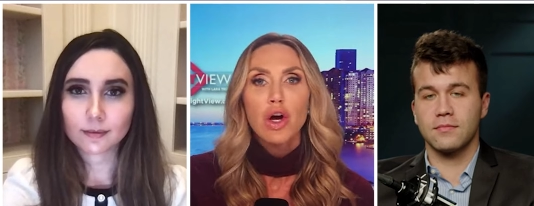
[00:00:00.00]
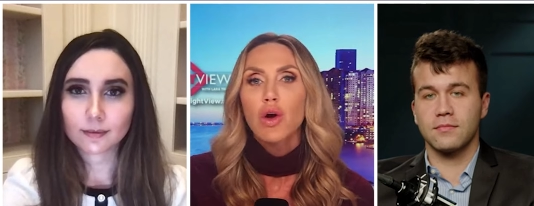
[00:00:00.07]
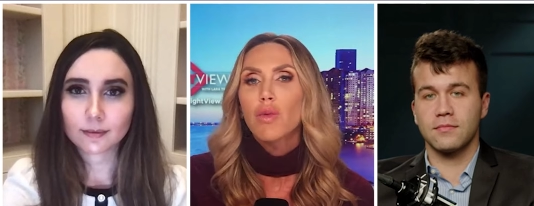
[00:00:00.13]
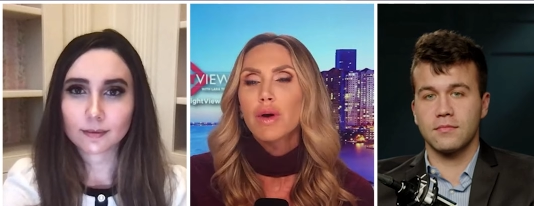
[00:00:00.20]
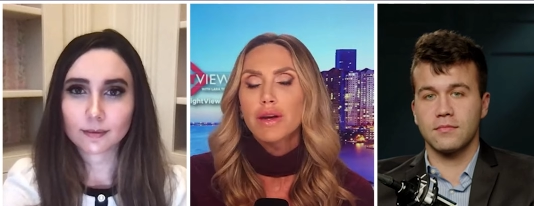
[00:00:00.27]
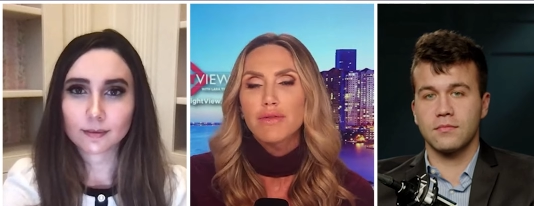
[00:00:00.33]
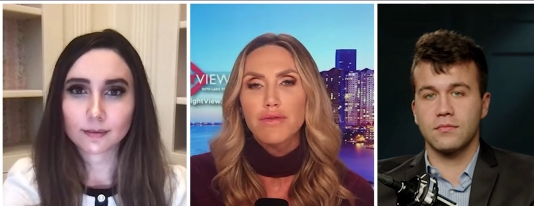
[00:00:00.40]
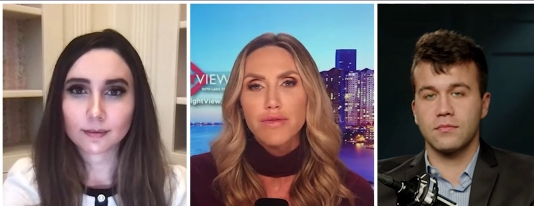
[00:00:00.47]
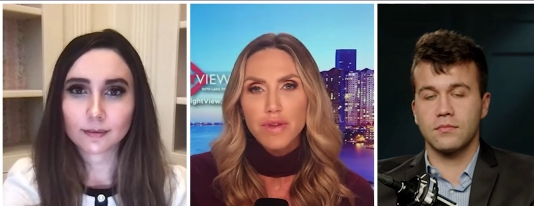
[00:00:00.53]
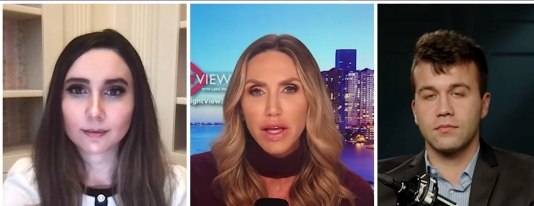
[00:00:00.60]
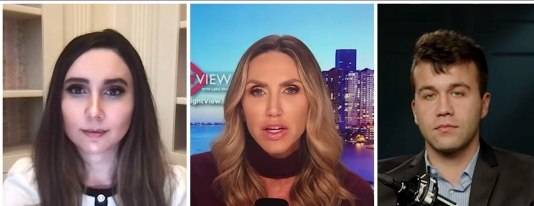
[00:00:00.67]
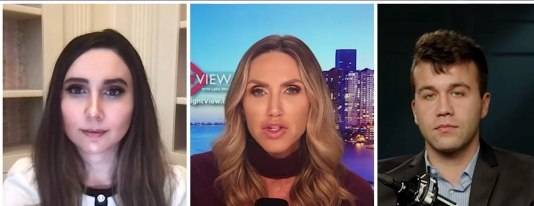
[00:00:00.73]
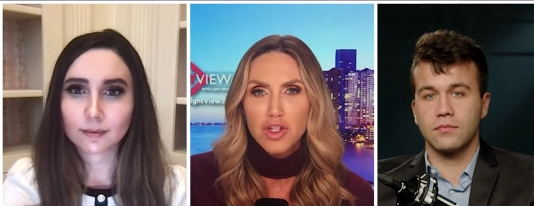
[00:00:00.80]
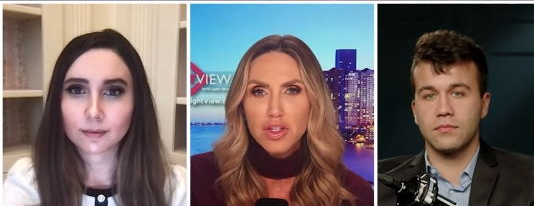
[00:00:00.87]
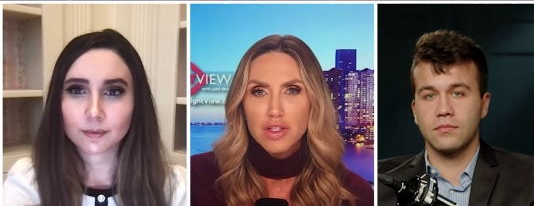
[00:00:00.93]
Speaker 1: who want
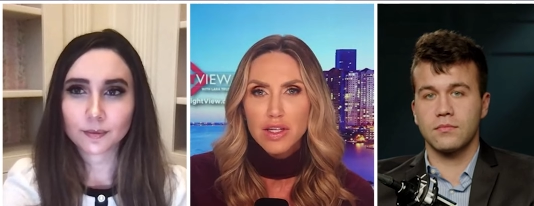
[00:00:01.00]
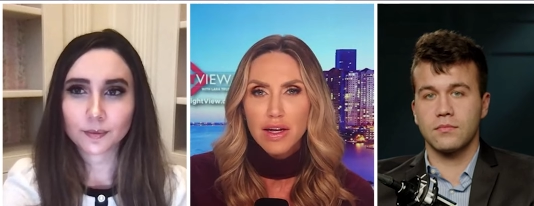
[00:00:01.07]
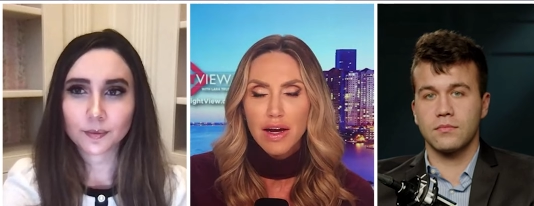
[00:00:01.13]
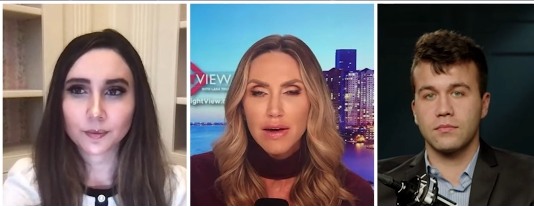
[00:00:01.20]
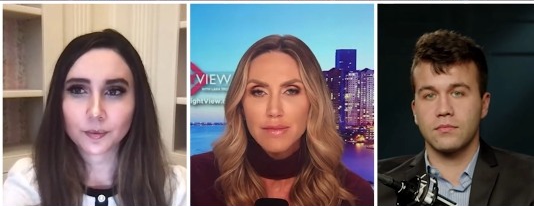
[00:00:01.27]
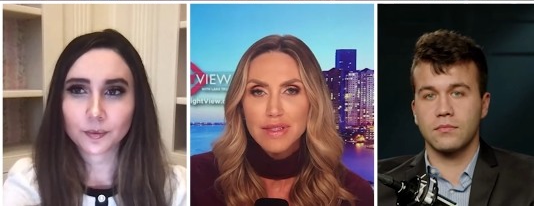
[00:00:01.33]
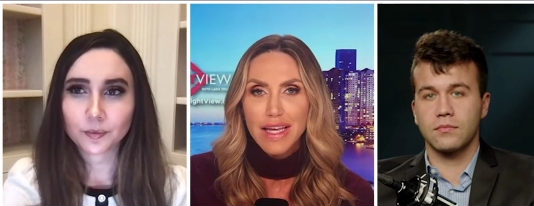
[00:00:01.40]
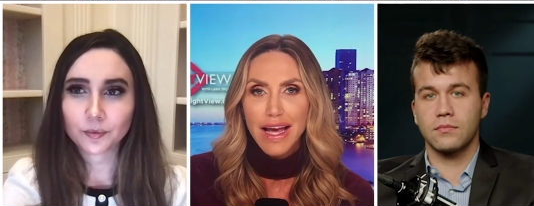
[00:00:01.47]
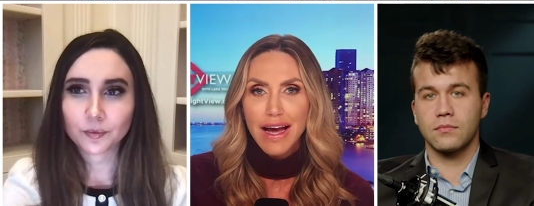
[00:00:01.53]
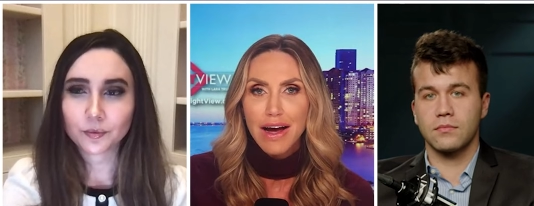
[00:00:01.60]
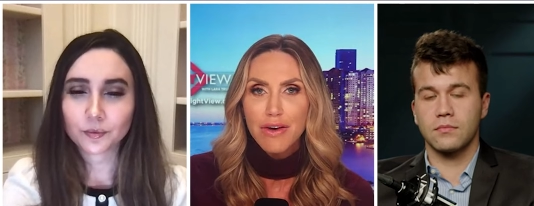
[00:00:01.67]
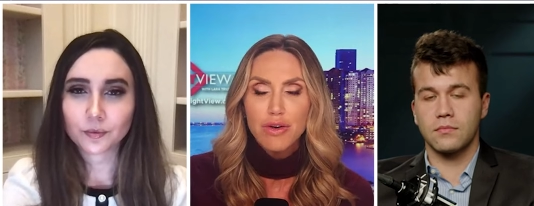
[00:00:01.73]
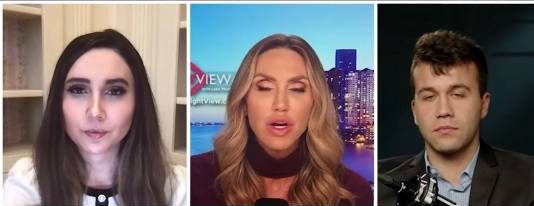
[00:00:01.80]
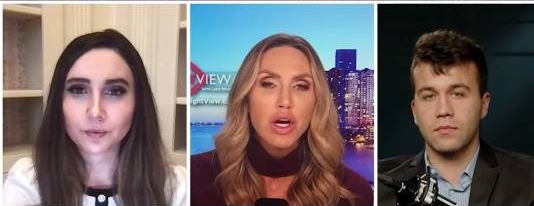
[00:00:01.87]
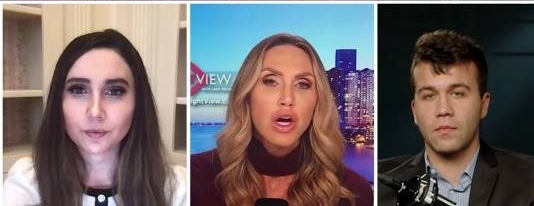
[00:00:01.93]
inflation to come
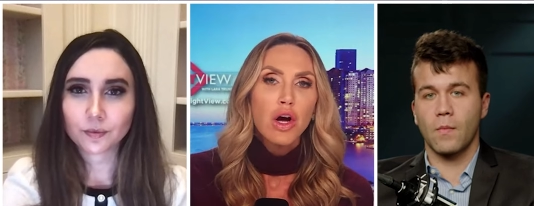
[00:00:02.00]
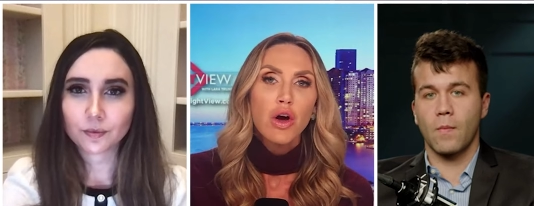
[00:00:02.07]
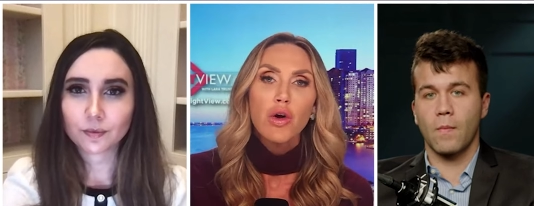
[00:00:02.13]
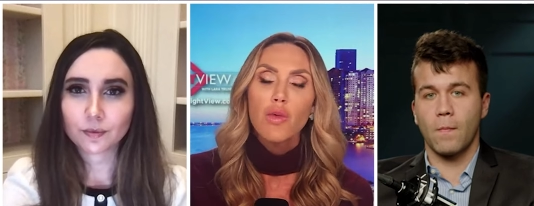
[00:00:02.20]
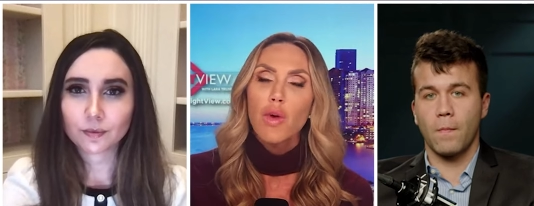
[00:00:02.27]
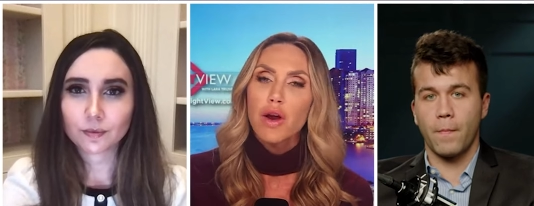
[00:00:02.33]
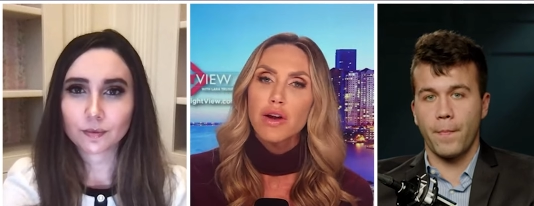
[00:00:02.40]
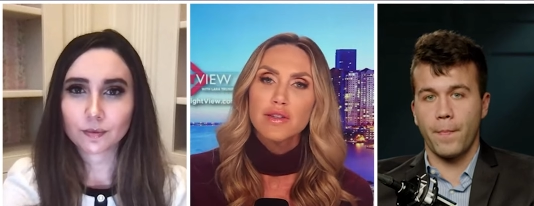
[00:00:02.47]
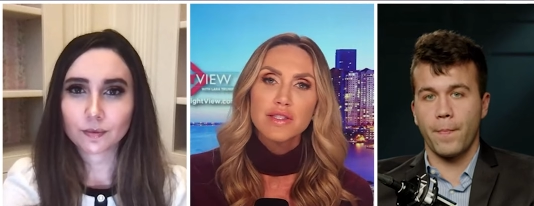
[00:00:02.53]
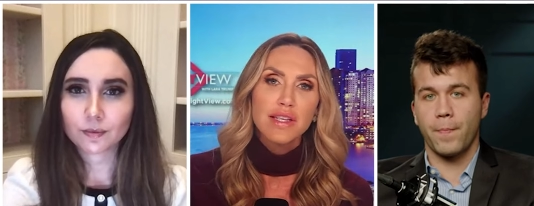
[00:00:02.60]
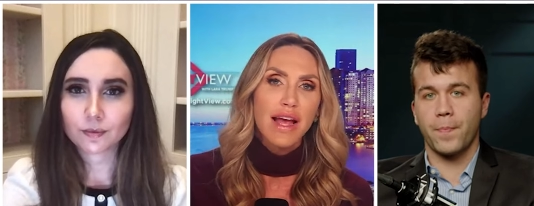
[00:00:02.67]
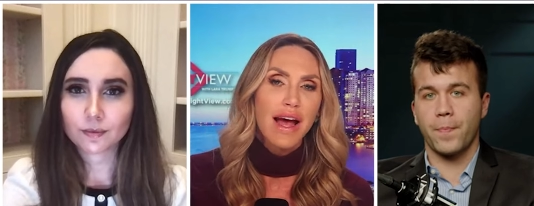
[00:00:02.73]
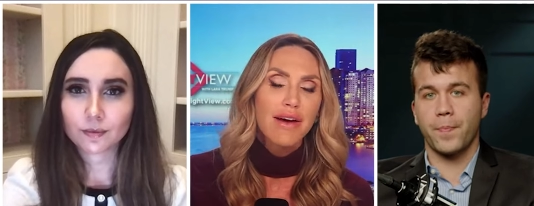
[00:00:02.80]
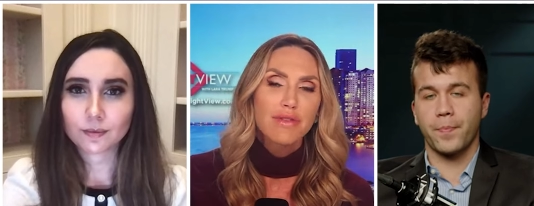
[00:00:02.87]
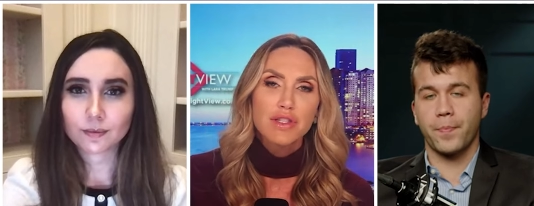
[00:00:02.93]
down, who want us
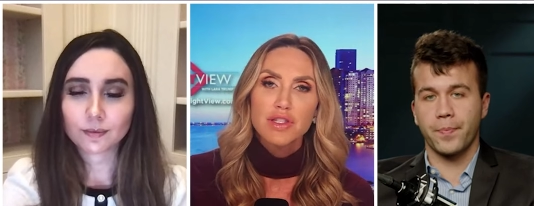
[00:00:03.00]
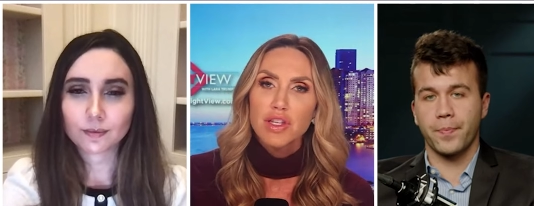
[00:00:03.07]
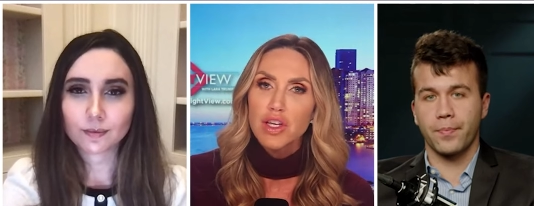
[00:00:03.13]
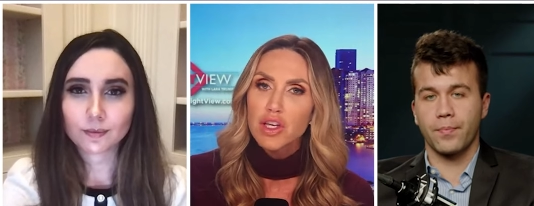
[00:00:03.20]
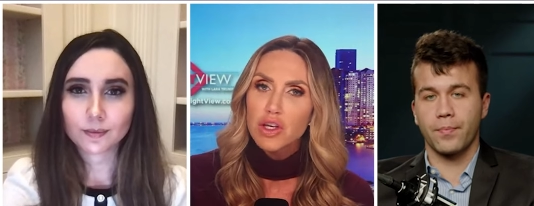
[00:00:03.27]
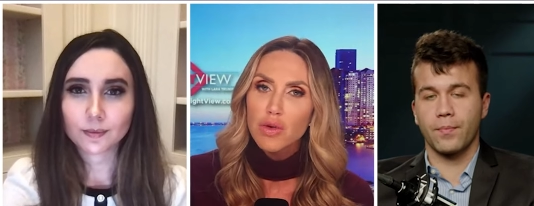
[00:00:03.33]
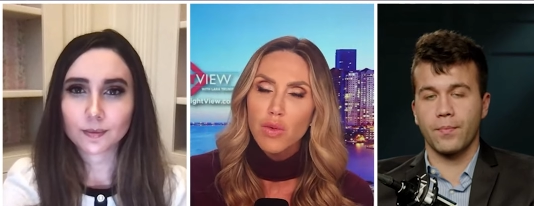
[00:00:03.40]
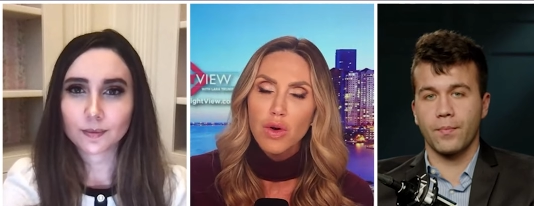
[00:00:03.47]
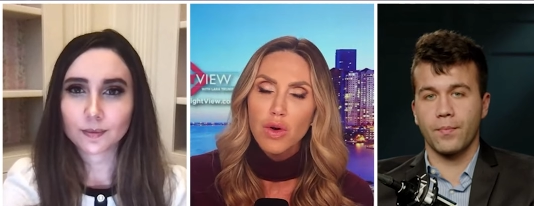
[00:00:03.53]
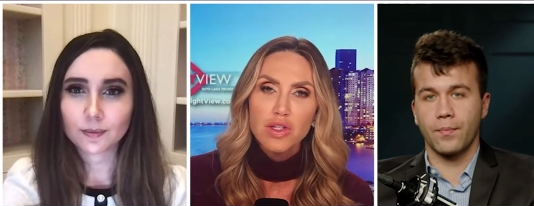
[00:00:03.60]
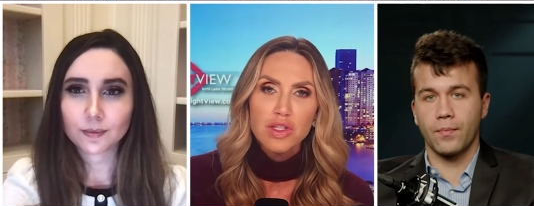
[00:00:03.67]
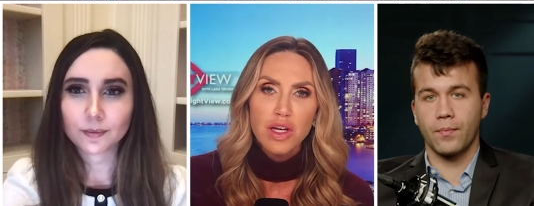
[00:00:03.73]
to have a secure